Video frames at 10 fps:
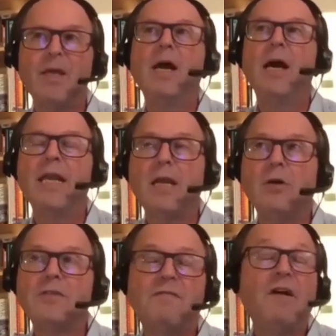And it
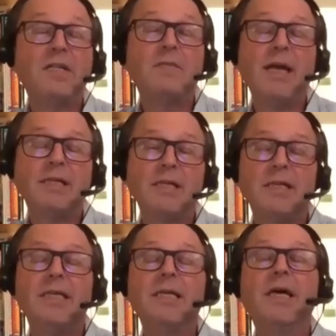goes
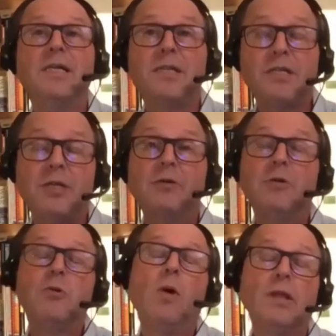fundamentally to two
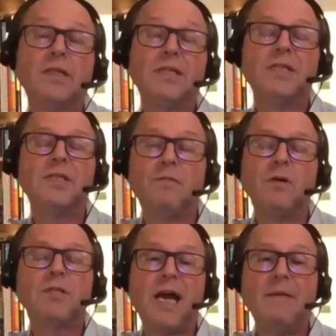qualities of
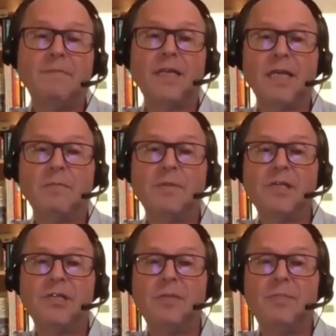what's happening in
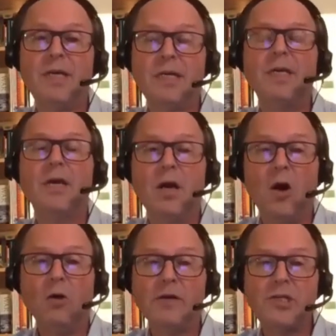BGP,
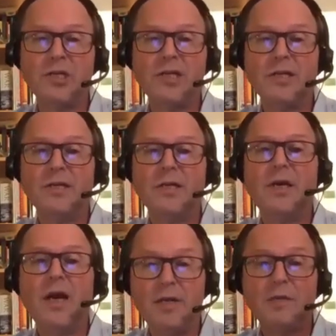origin
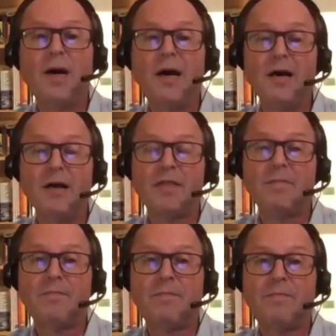and path.
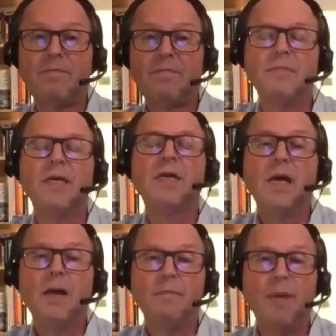
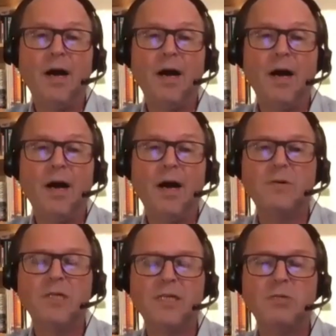And path was
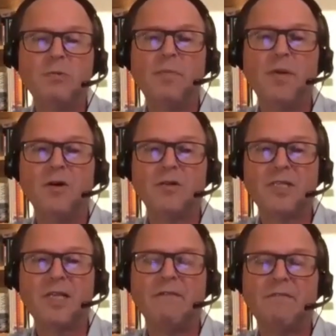put into a
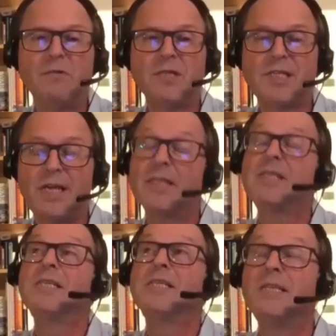box and everyone said,
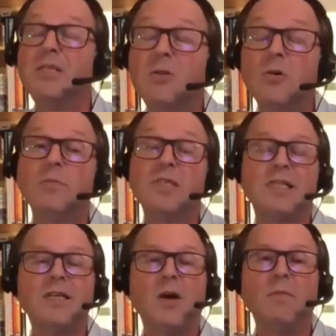this is
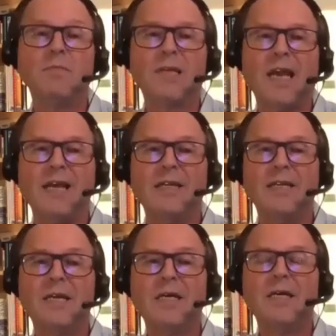enormously
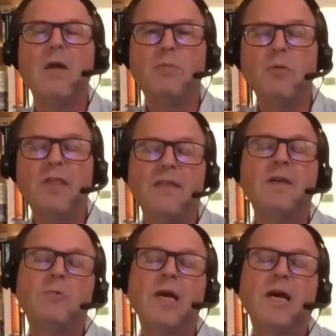complicated, but we
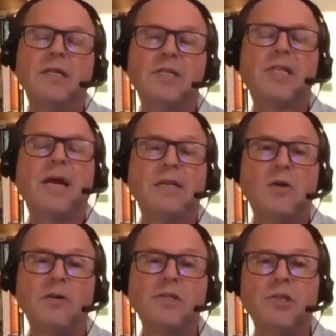think we understand
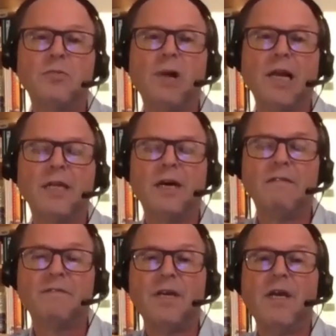origin well
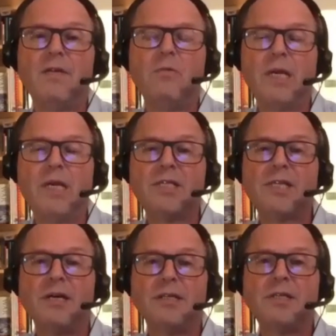enough that we could
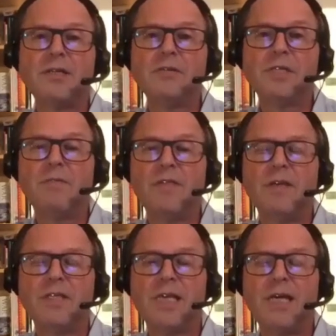start to do some
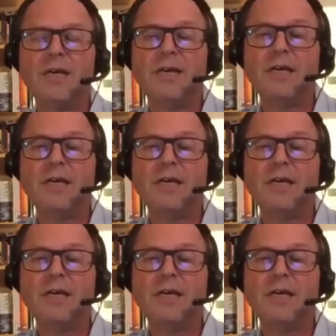things here.